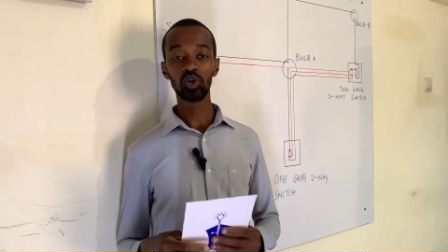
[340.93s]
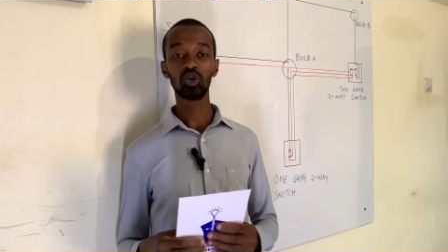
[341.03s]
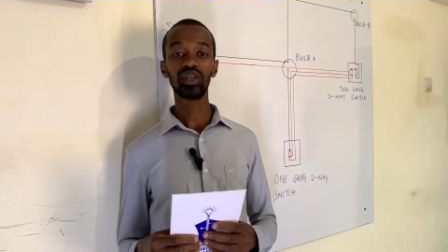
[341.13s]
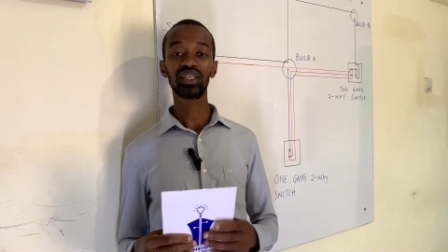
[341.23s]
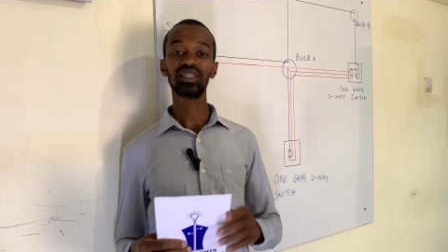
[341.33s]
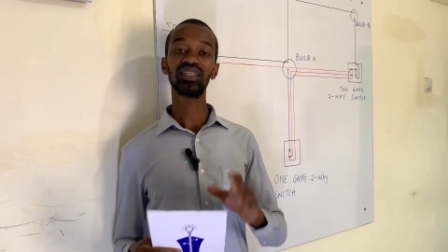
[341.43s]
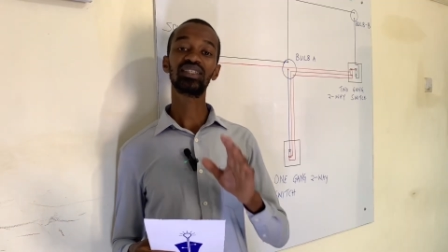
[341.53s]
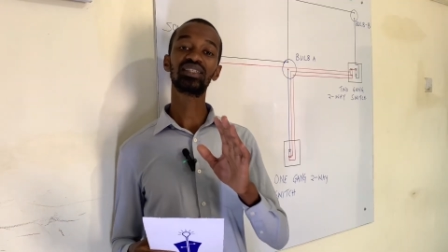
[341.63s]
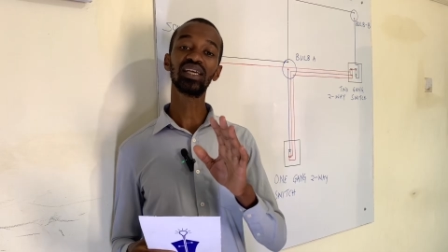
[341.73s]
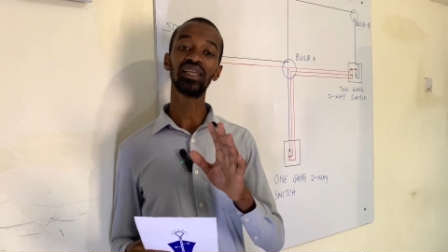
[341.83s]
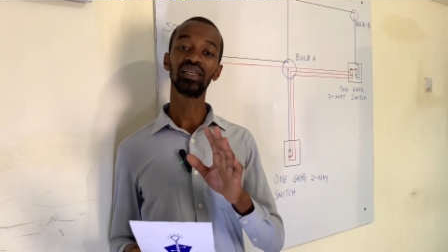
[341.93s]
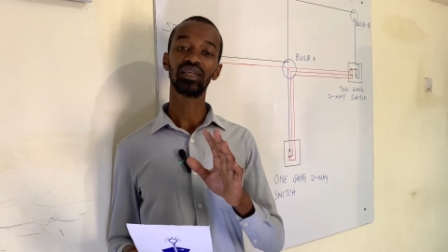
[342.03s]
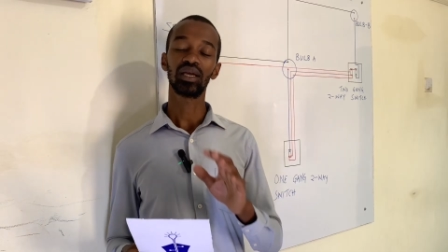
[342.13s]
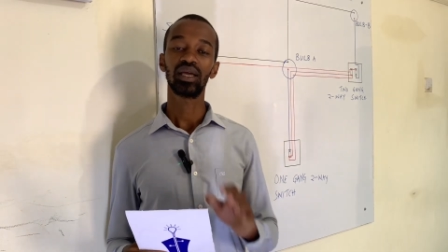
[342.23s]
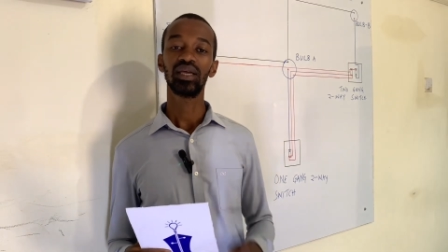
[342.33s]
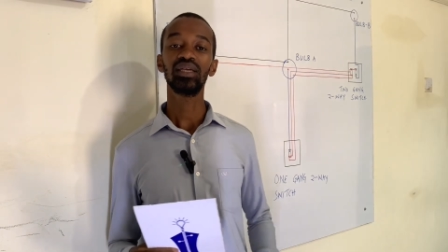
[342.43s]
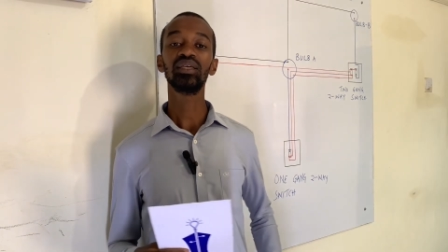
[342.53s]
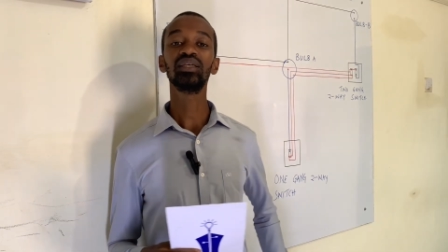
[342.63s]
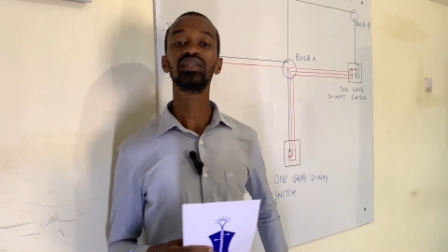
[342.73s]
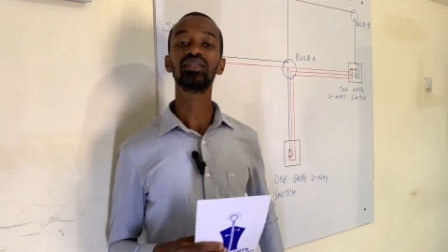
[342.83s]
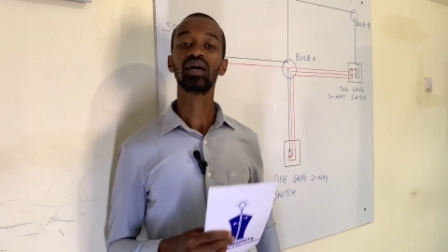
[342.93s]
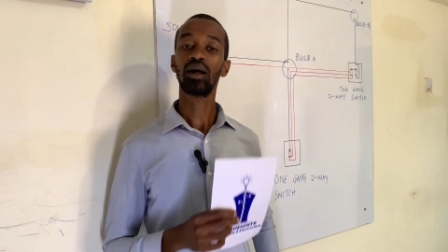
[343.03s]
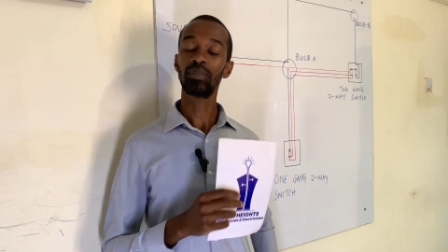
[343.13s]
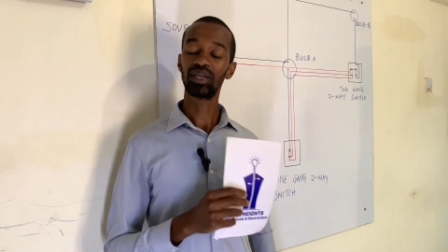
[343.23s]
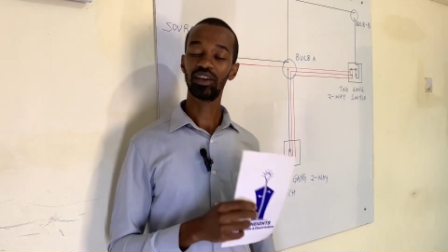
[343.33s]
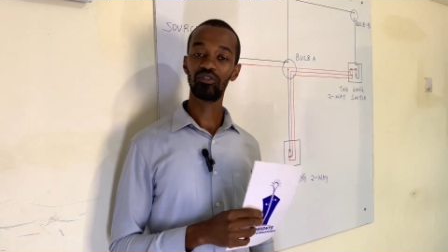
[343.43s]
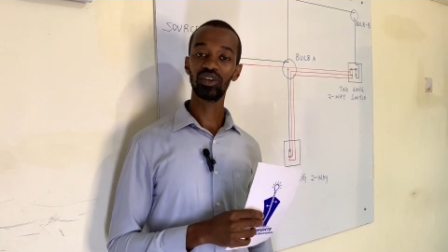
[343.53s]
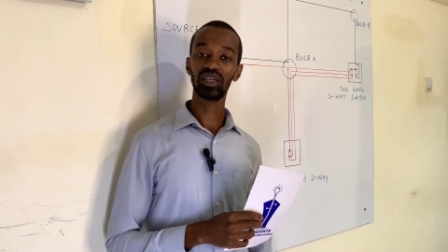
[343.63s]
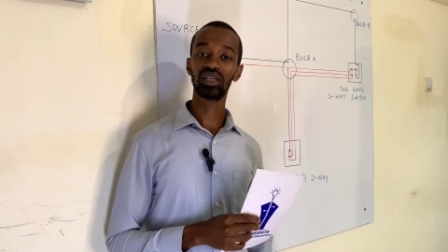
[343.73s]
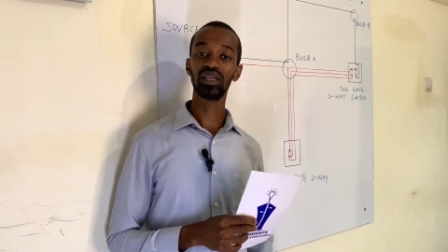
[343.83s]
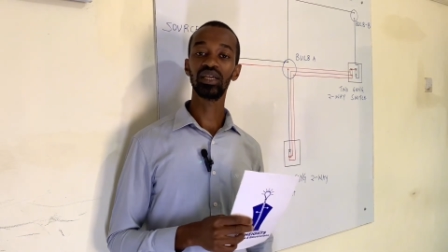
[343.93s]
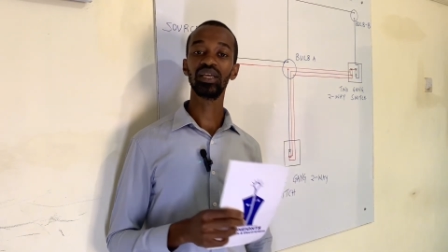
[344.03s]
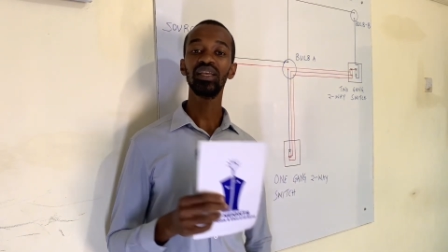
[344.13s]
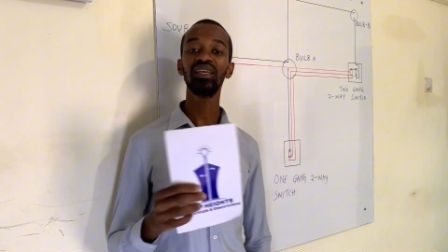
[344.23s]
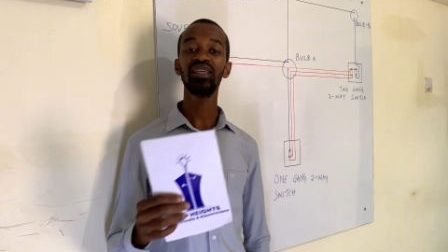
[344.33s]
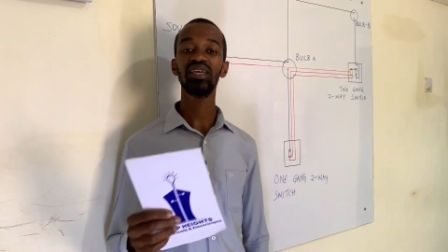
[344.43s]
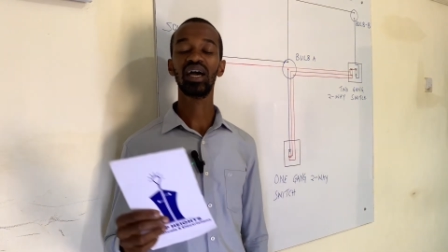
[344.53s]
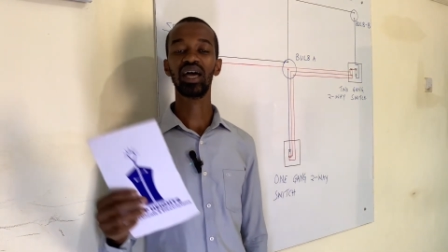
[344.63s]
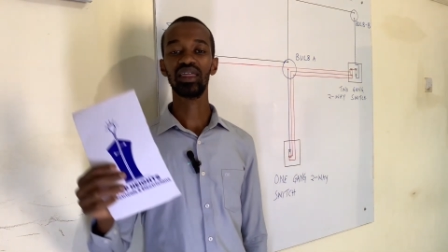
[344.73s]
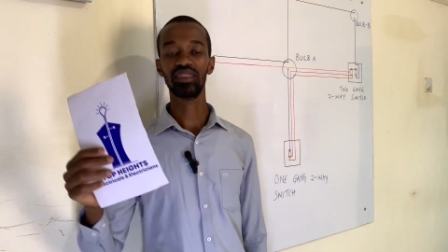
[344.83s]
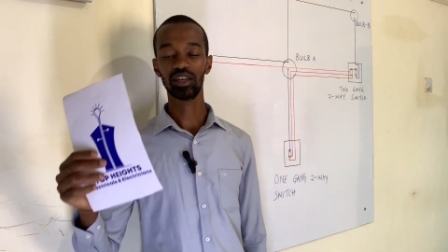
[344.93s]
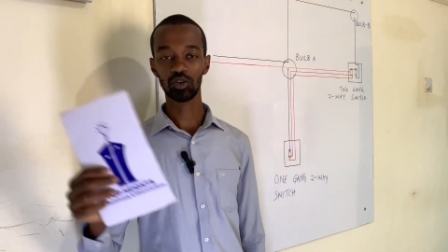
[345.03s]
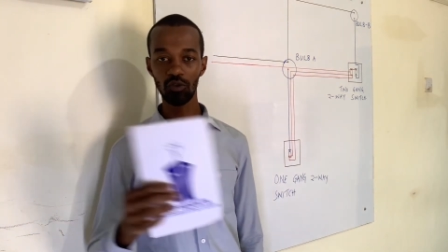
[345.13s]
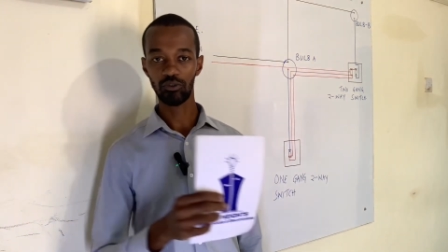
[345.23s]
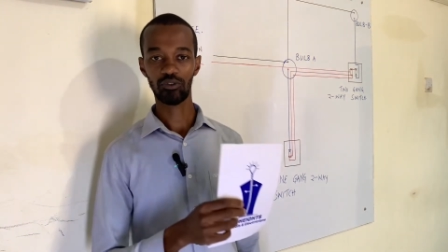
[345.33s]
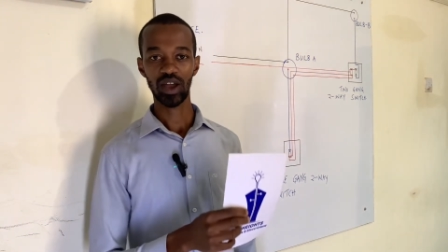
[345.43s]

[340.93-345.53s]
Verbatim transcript: know that the ceiling is definitely near the roof